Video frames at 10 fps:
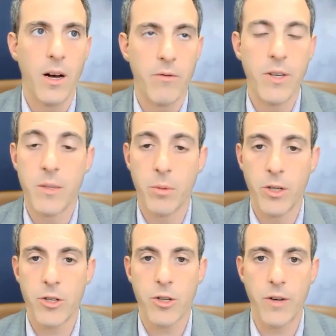reasonable
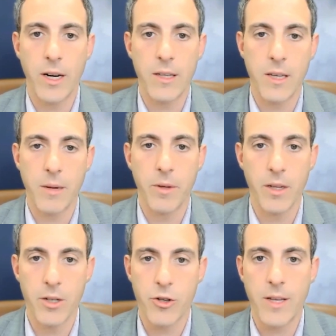interest rate on some of
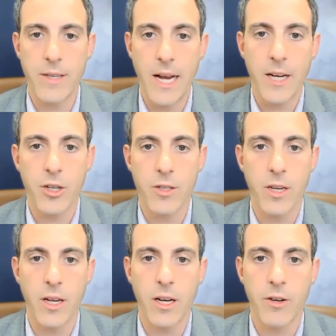the transactions,
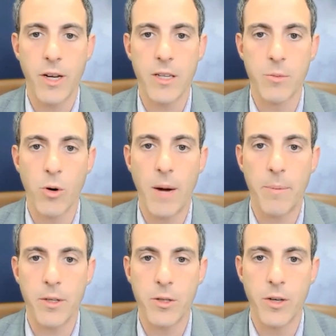it creates more
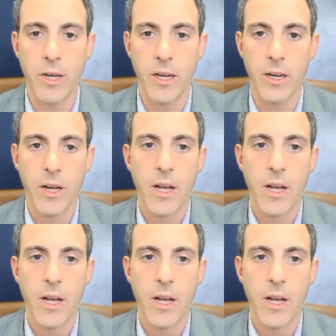opportunity.